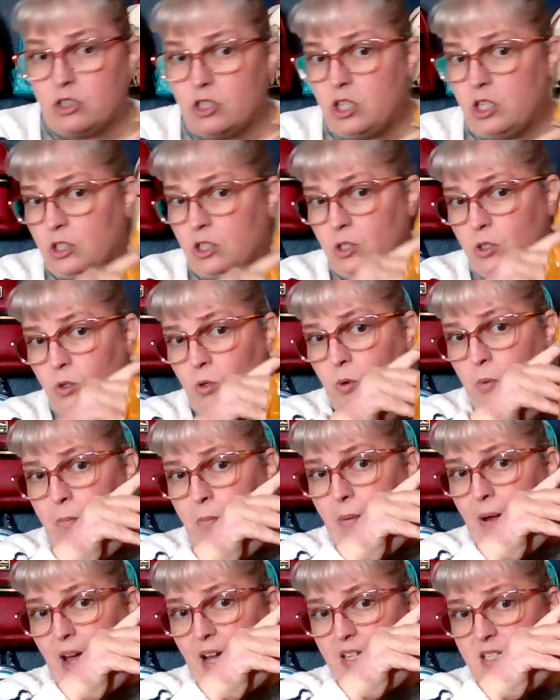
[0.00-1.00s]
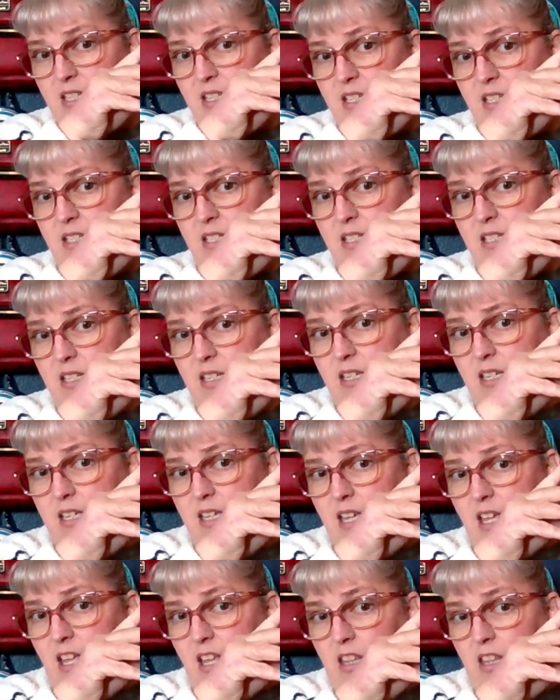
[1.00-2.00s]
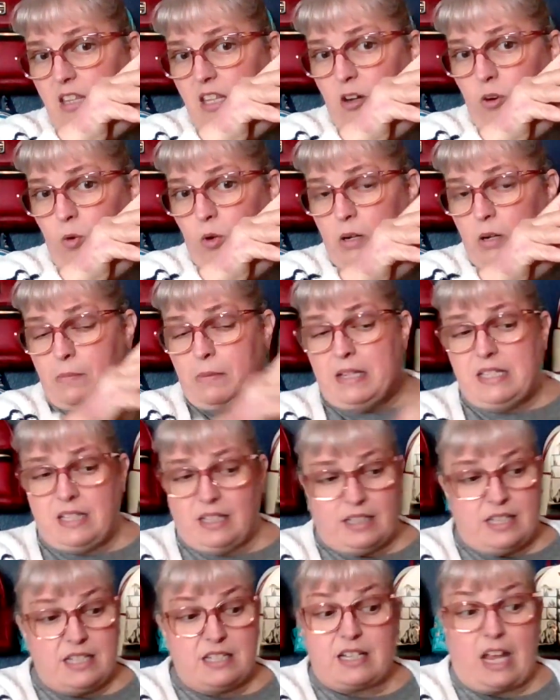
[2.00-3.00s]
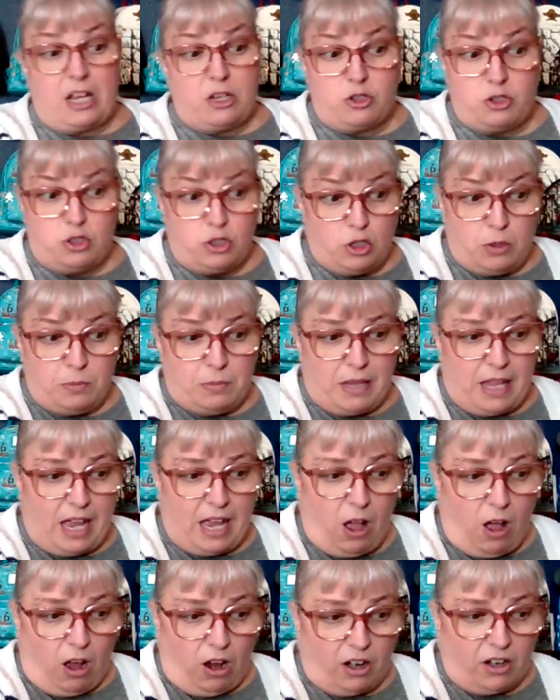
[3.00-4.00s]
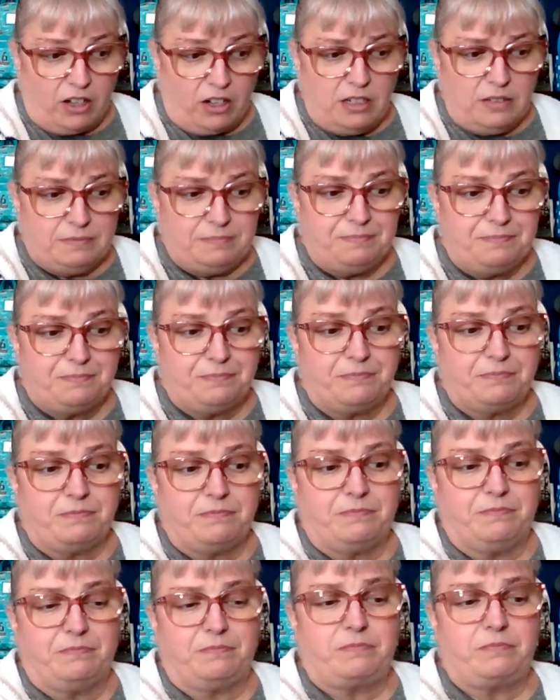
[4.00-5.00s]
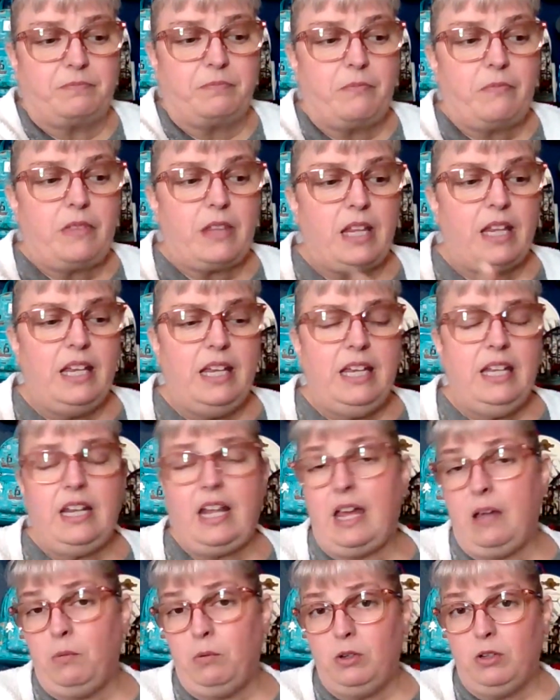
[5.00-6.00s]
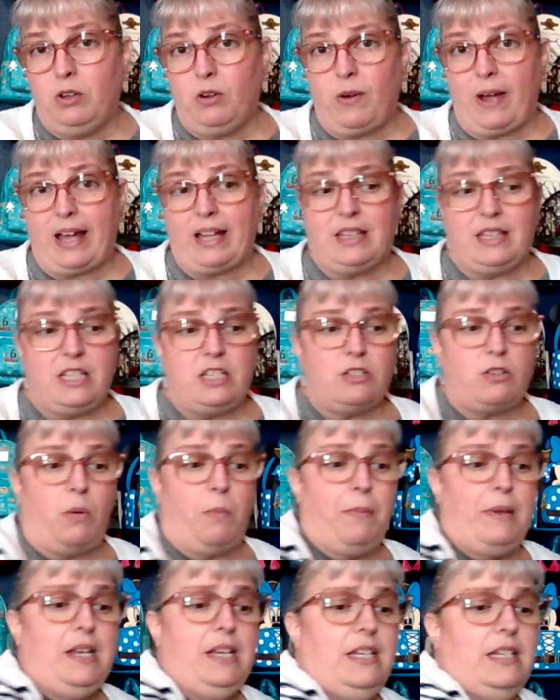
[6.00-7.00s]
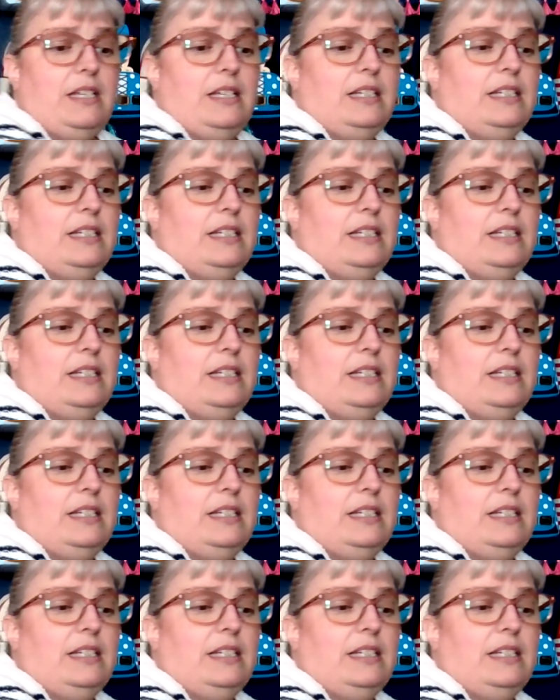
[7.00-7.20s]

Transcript: two boxes that are ornaments, at least I assume they are. And I will crack these open.